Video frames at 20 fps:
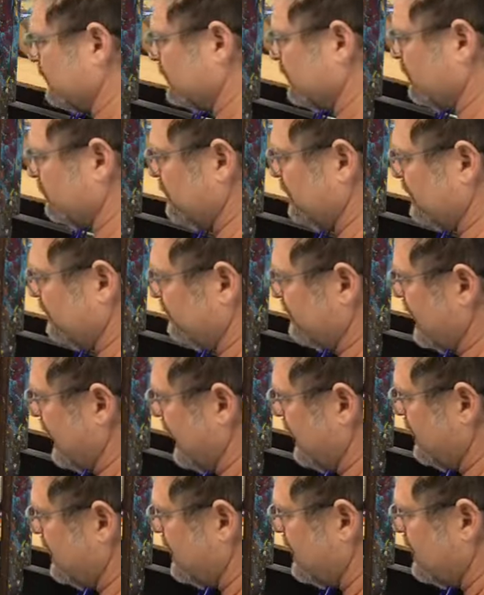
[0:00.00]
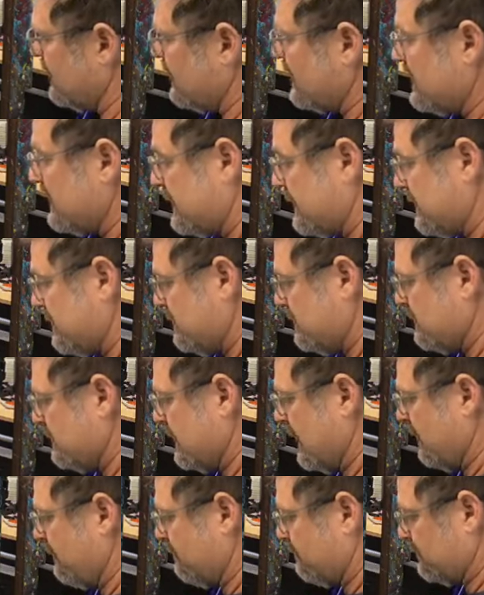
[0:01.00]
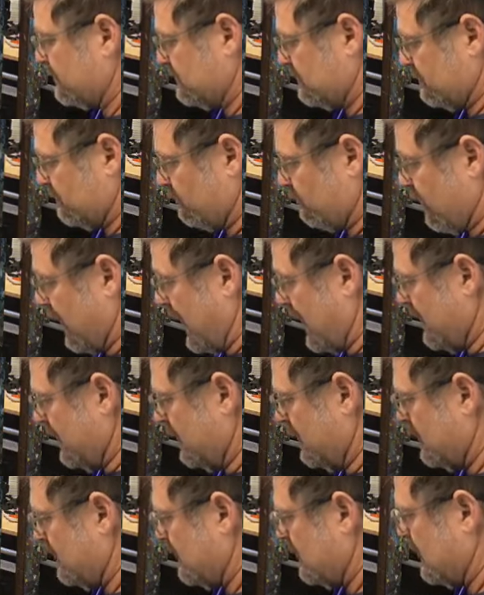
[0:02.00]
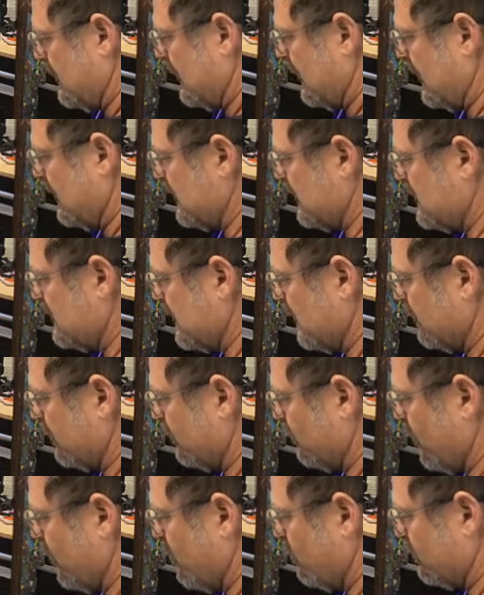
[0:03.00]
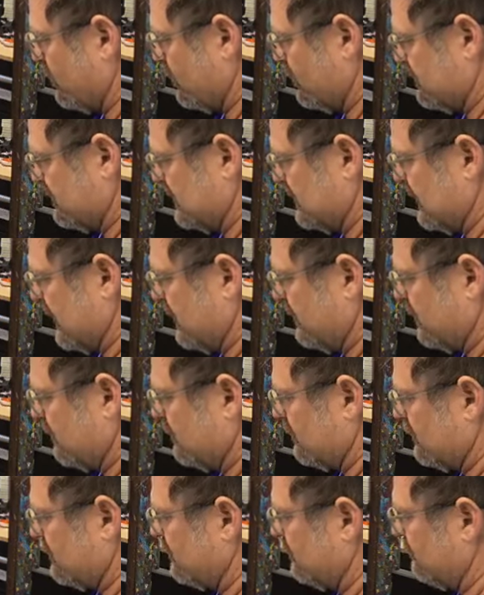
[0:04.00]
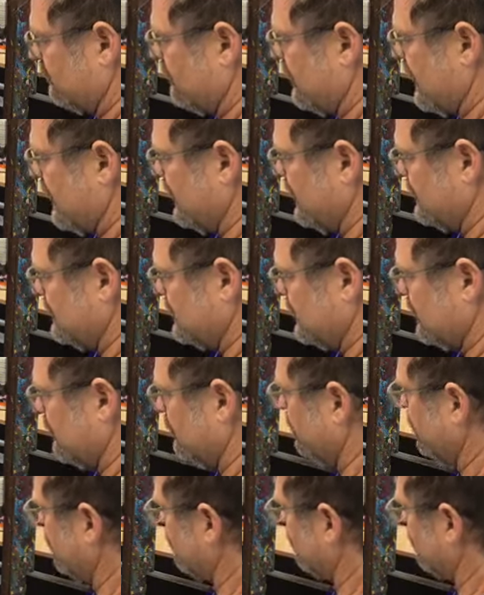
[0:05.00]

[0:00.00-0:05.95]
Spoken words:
a little bit of that red and the yellow ochre together. Red and yellow